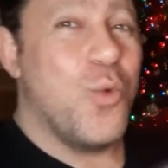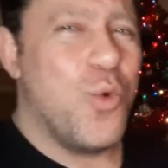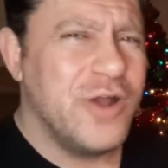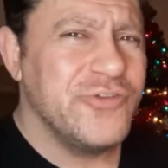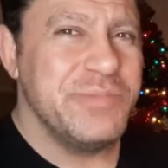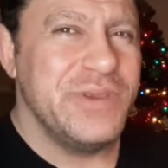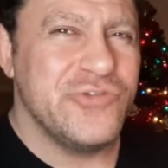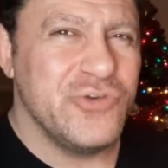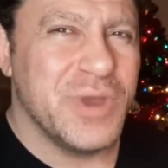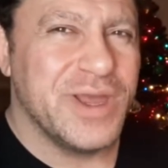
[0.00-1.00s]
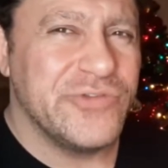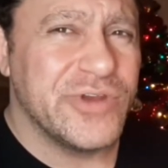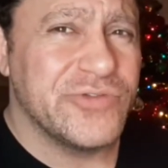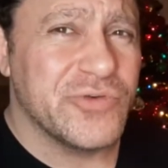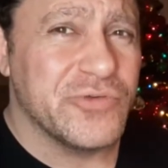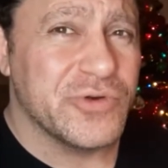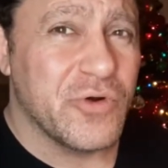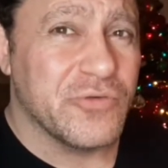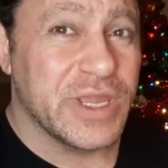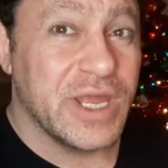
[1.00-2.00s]
Watch me shoot headshots over and
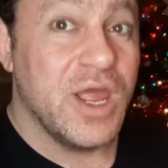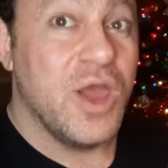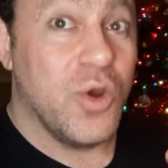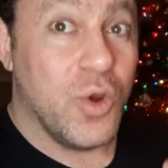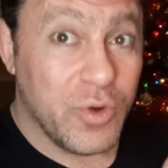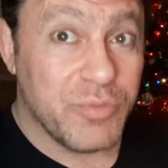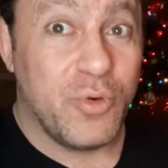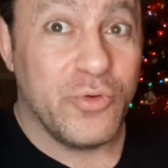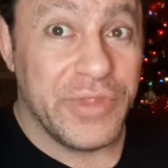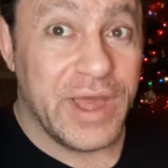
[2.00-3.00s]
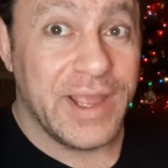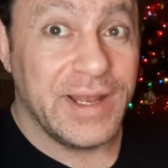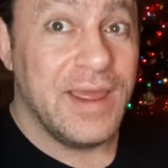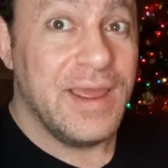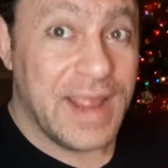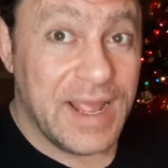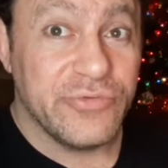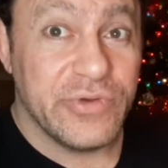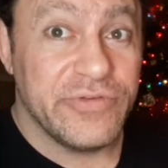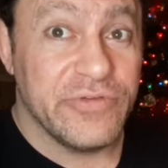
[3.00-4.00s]
over again with both 9 and
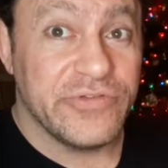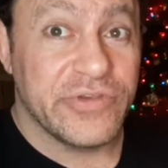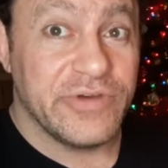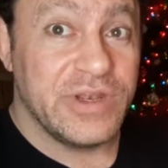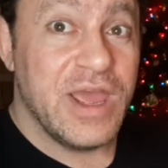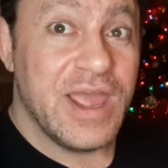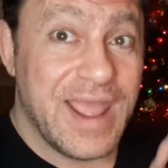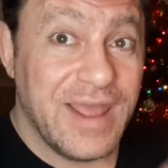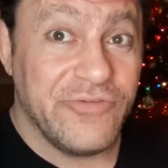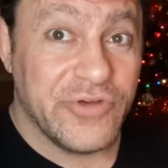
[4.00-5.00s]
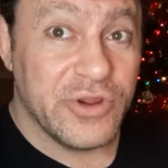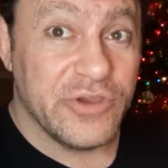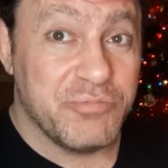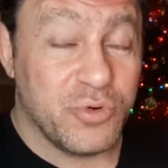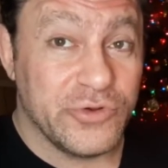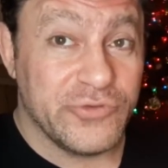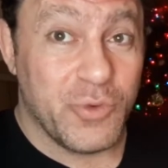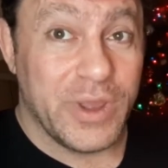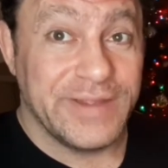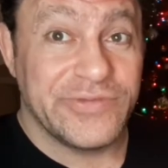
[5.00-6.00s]
357 and various bullet
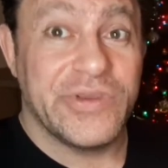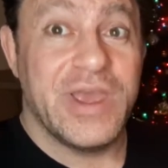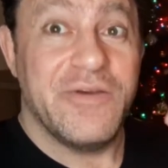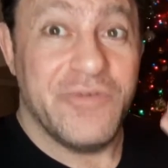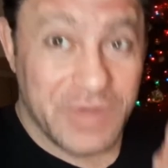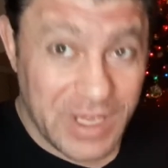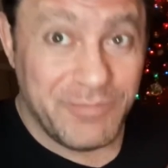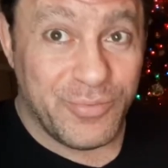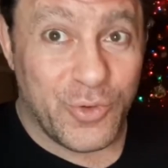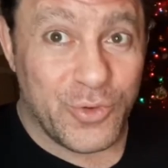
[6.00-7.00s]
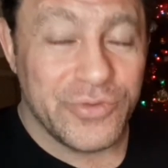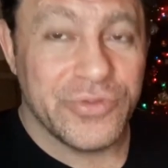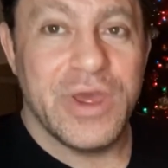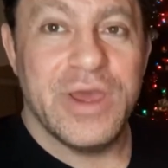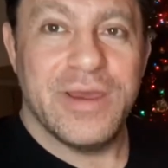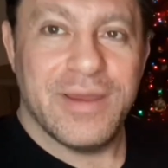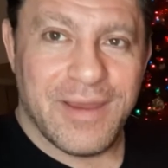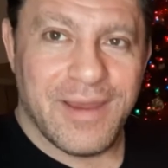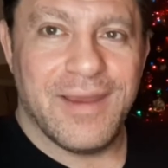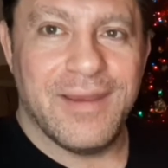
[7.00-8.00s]
weights in both
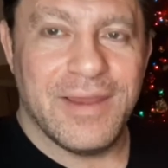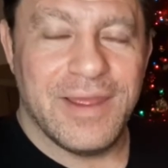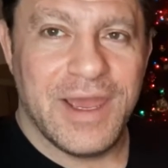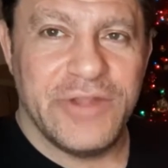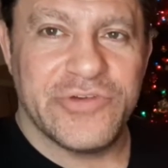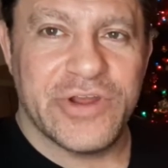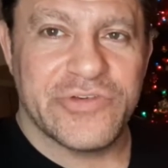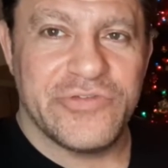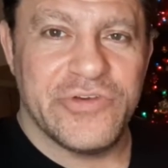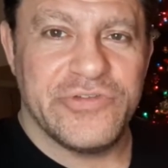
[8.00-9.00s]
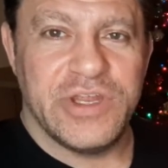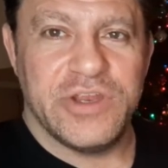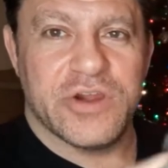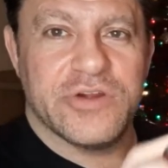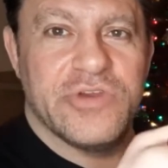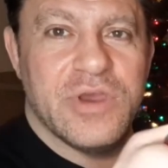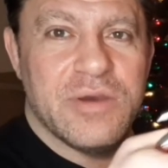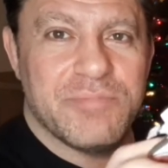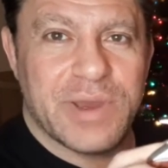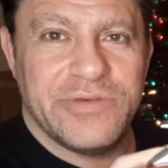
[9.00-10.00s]
headshots at 15 yards
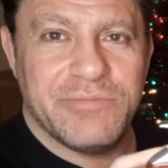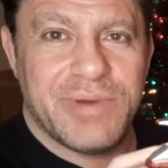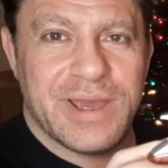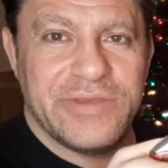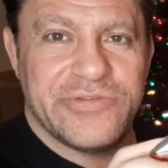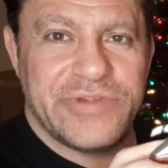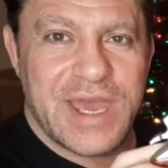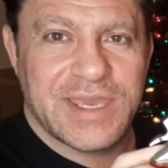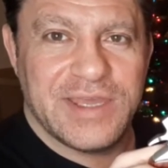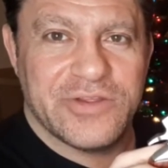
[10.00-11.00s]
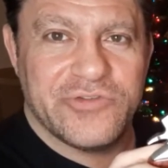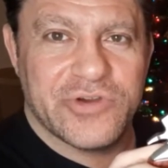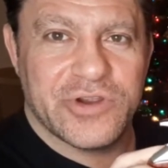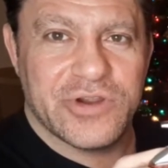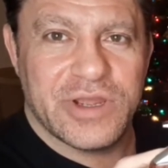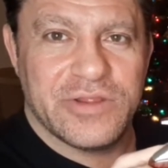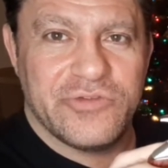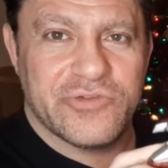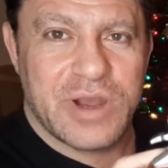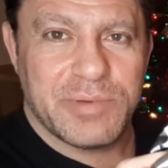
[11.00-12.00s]
by stacking the trigger and
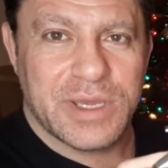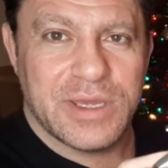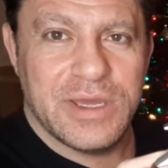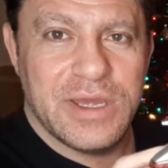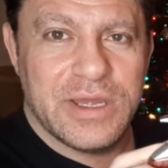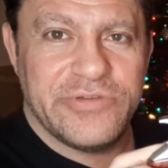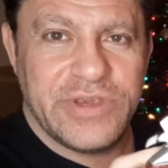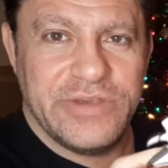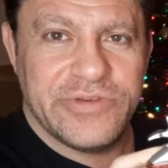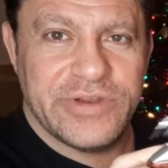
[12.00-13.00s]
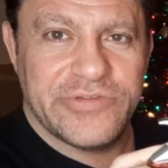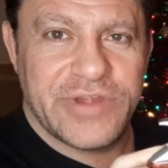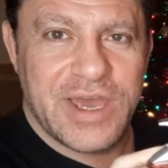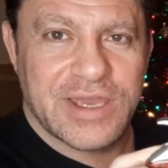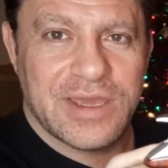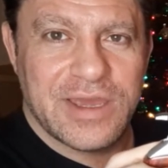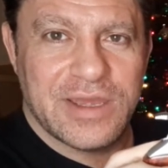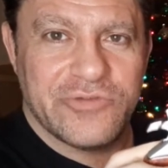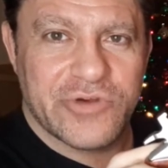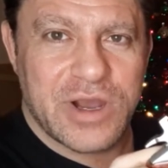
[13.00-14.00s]
then dropping it. It's easy to stack
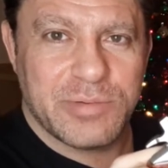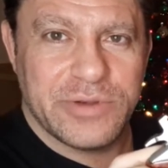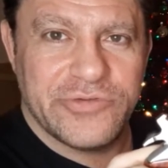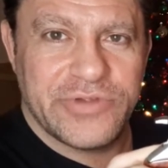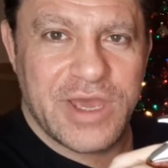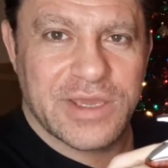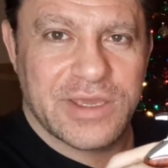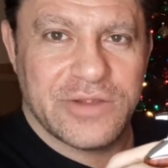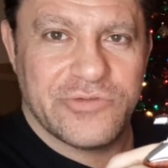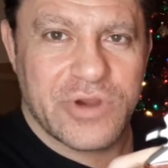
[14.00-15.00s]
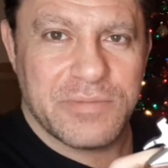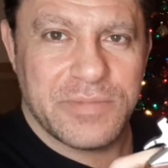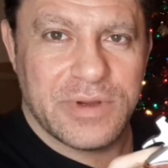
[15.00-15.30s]
and drop, stack and drop.